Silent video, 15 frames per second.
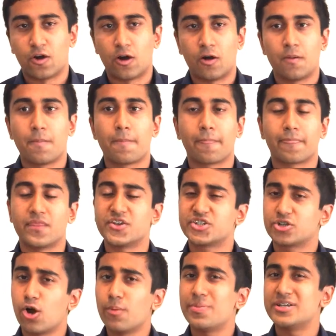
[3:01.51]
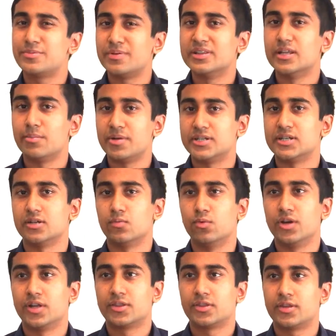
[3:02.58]
far, the scope has been limited
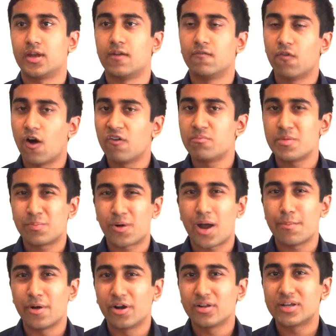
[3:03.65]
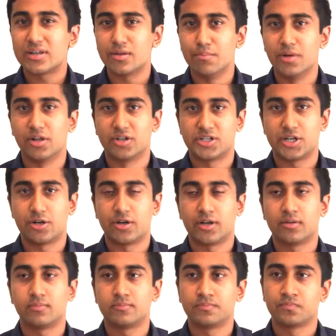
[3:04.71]
with involvement primarily in the military.
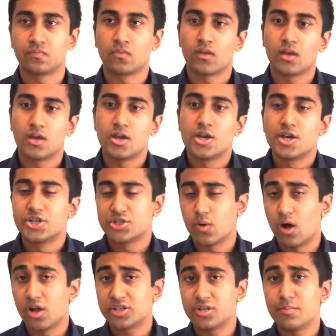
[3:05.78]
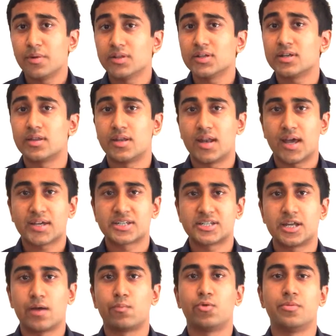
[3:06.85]
So ultimately, the next
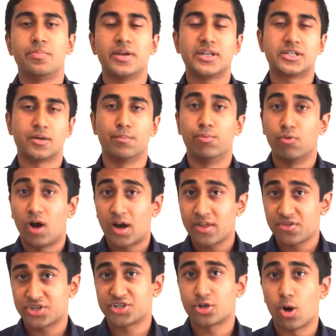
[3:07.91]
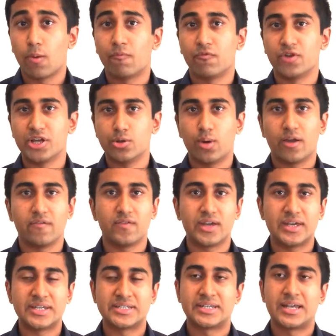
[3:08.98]
step would be to broaden the scope for
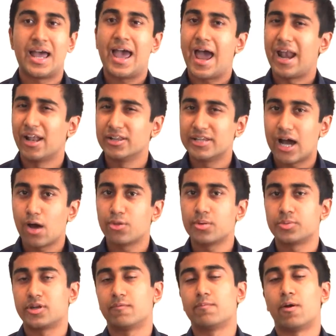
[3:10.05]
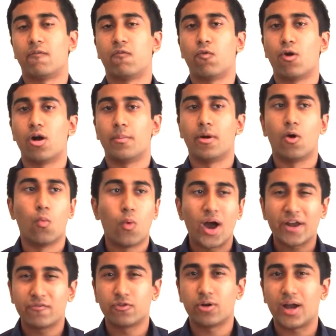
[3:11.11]
UAVs and allow them to perform a
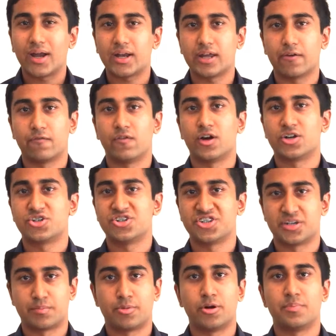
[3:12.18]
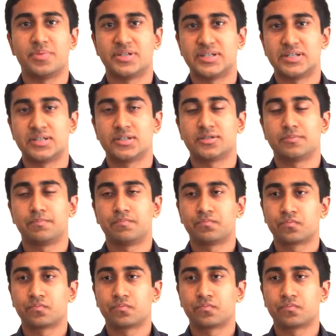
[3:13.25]
wide variety of functions and purposes.